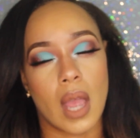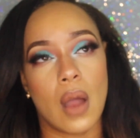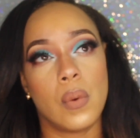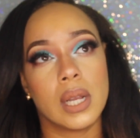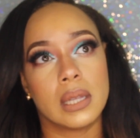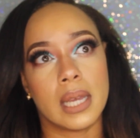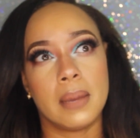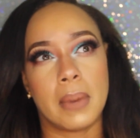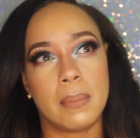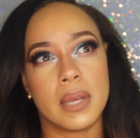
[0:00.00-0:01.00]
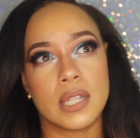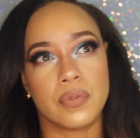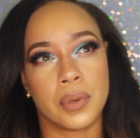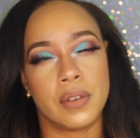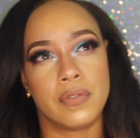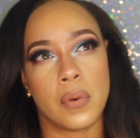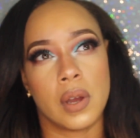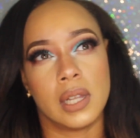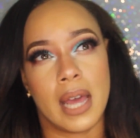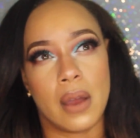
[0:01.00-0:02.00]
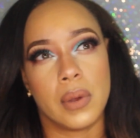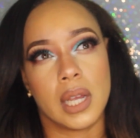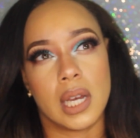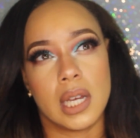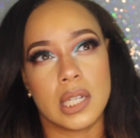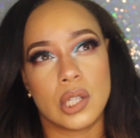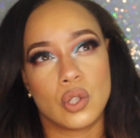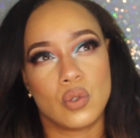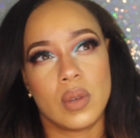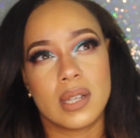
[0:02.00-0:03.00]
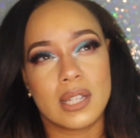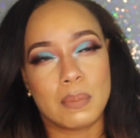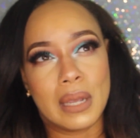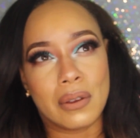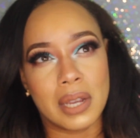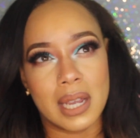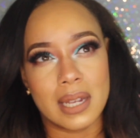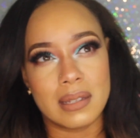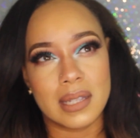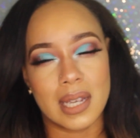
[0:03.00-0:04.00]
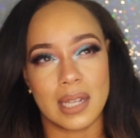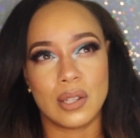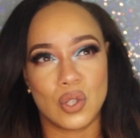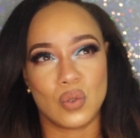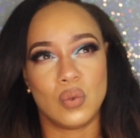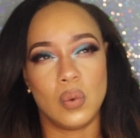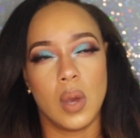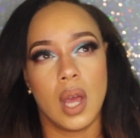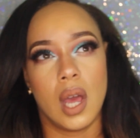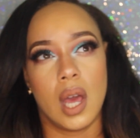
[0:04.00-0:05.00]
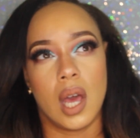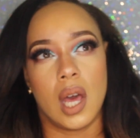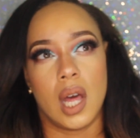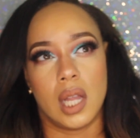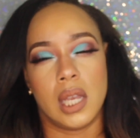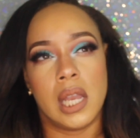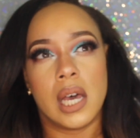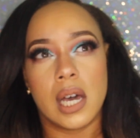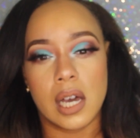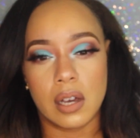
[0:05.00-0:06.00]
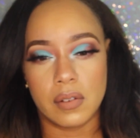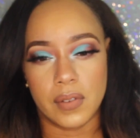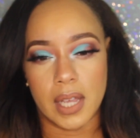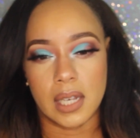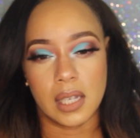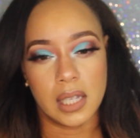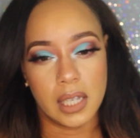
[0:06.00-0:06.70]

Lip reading: I want to thank my best friend for allowing us to experience and to love and